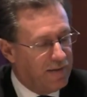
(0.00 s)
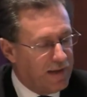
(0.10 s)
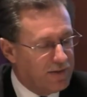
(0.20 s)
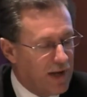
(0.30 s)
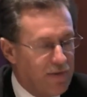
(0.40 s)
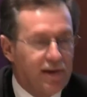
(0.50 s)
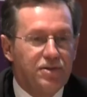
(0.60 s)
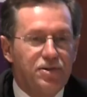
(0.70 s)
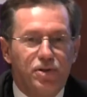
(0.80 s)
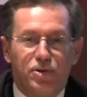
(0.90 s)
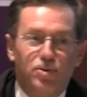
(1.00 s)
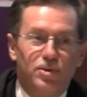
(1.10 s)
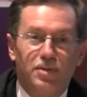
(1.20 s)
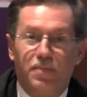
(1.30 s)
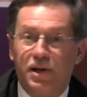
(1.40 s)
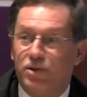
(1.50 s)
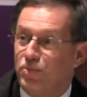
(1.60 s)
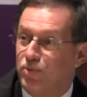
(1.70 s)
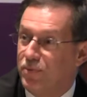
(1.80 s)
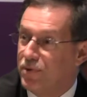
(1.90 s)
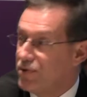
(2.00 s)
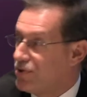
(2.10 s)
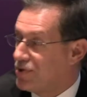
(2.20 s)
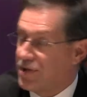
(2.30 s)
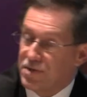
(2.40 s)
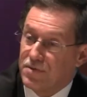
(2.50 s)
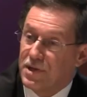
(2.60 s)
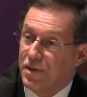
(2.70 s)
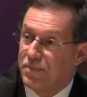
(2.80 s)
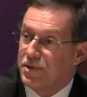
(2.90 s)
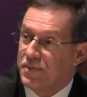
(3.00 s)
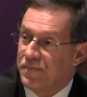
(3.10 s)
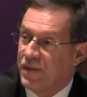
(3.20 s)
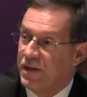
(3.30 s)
that directors are duty-bound to promote the success of the company.